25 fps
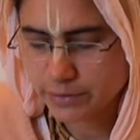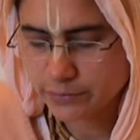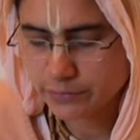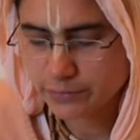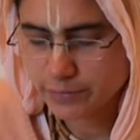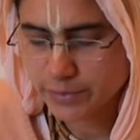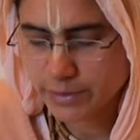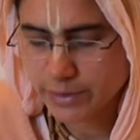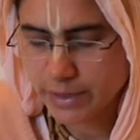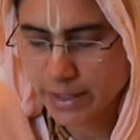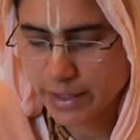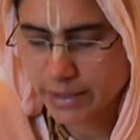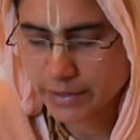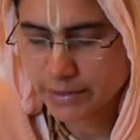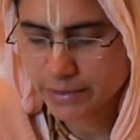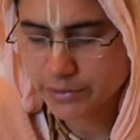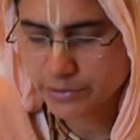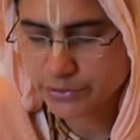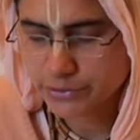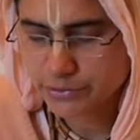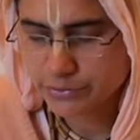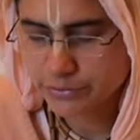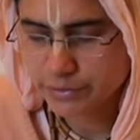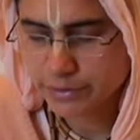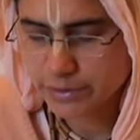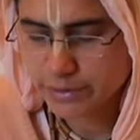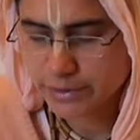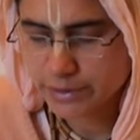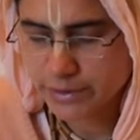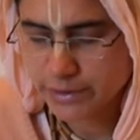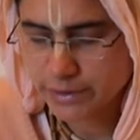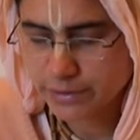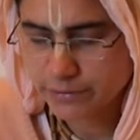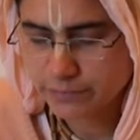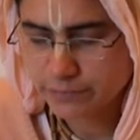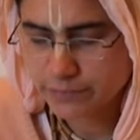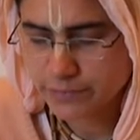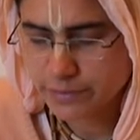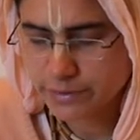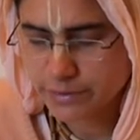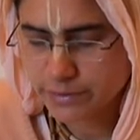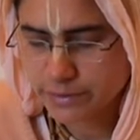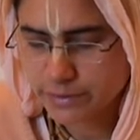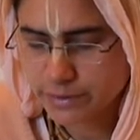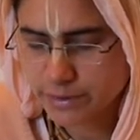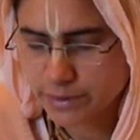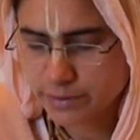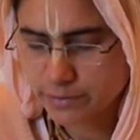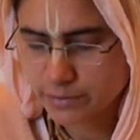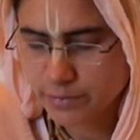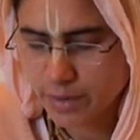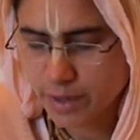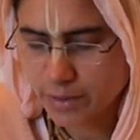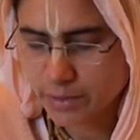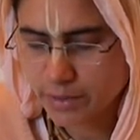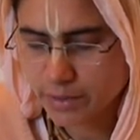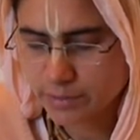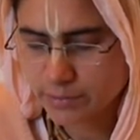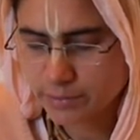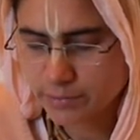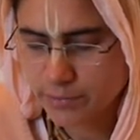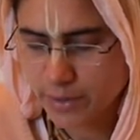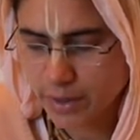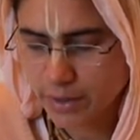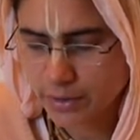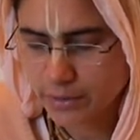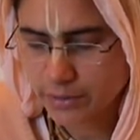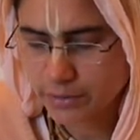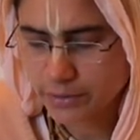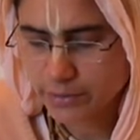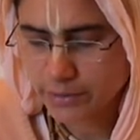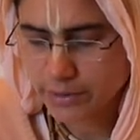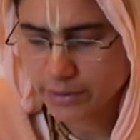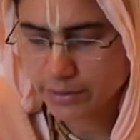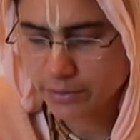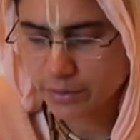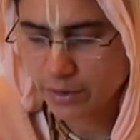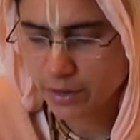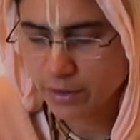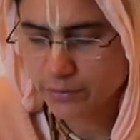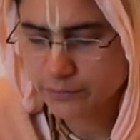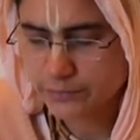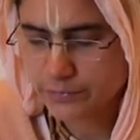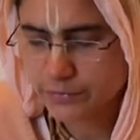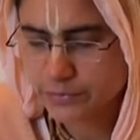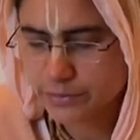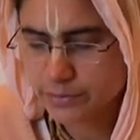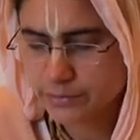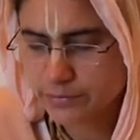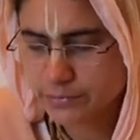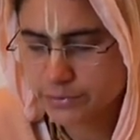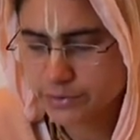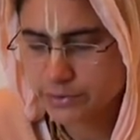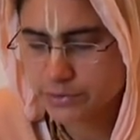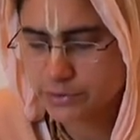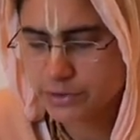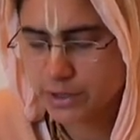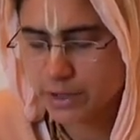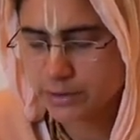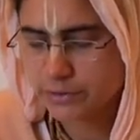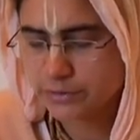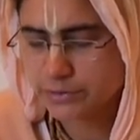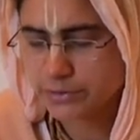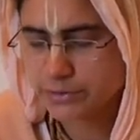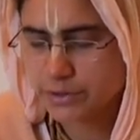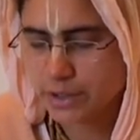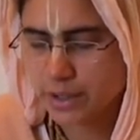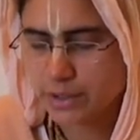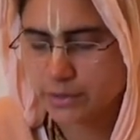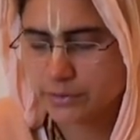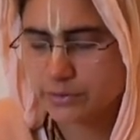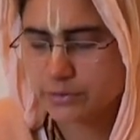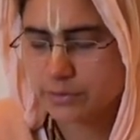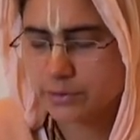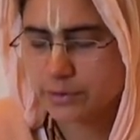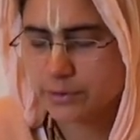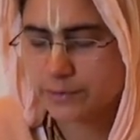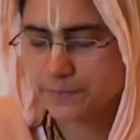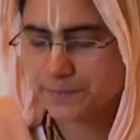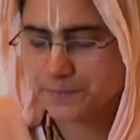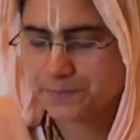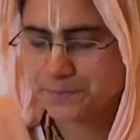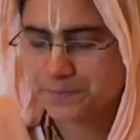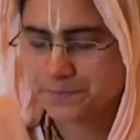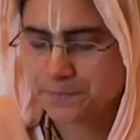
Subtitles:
of banana tree leaves and bark and offered them to Jadu Thakur,